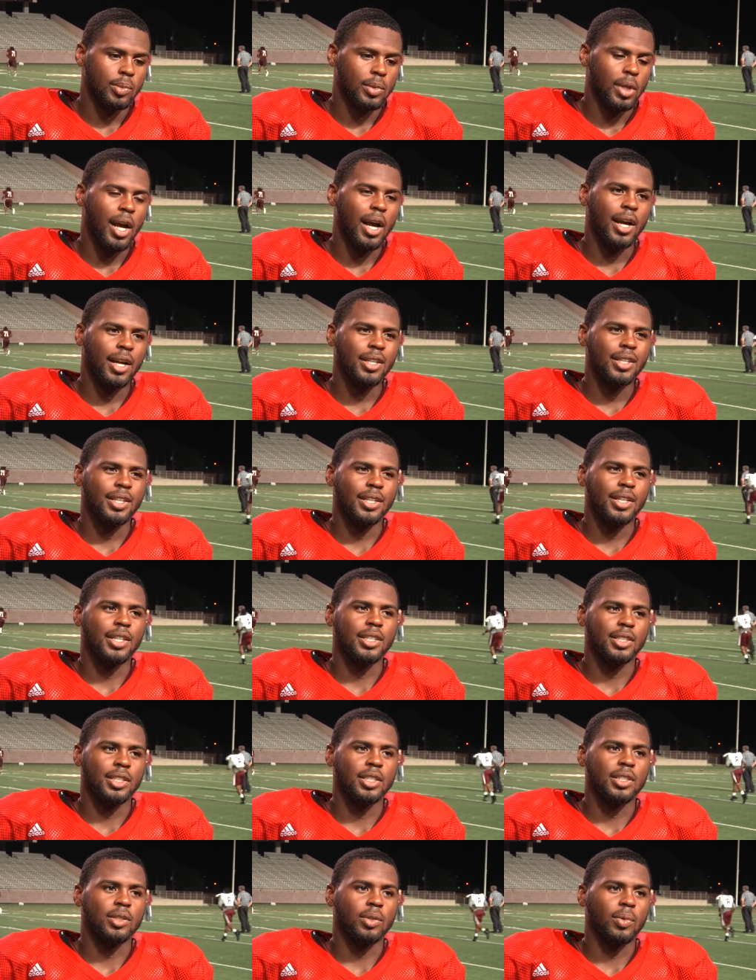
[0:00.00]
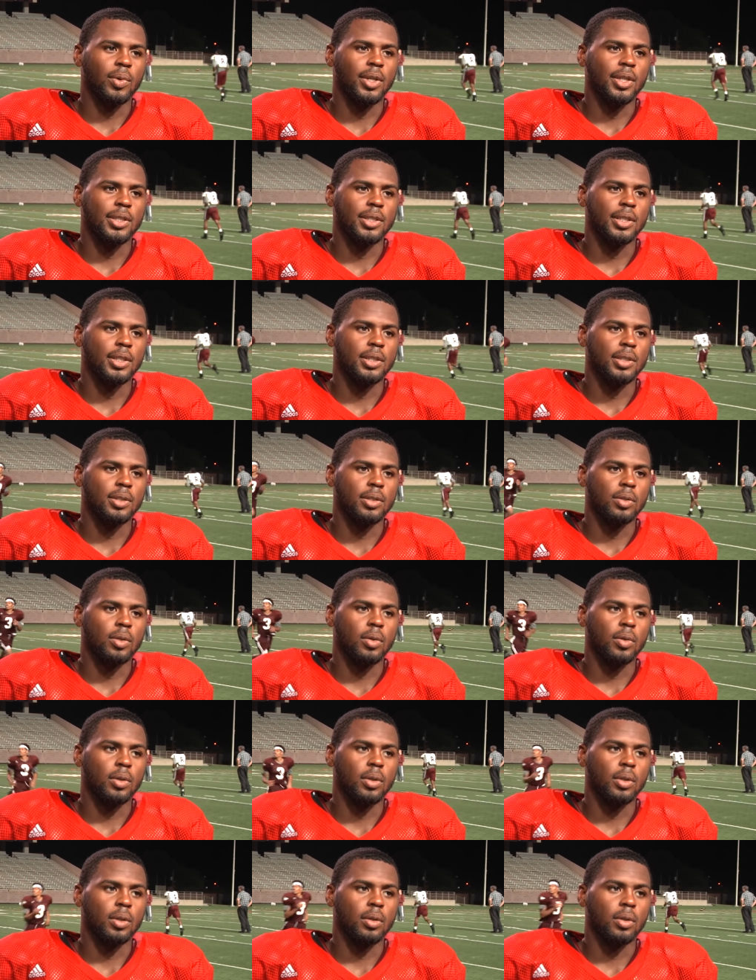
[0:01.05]
I think that's just the way the season's
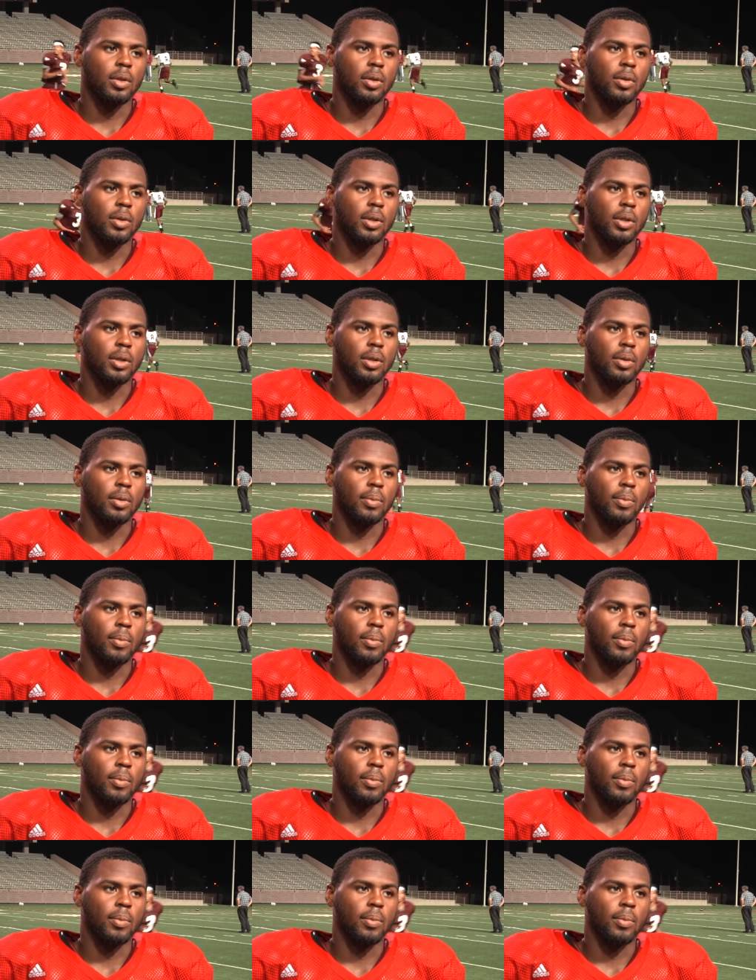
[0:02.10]
going. You know, uh,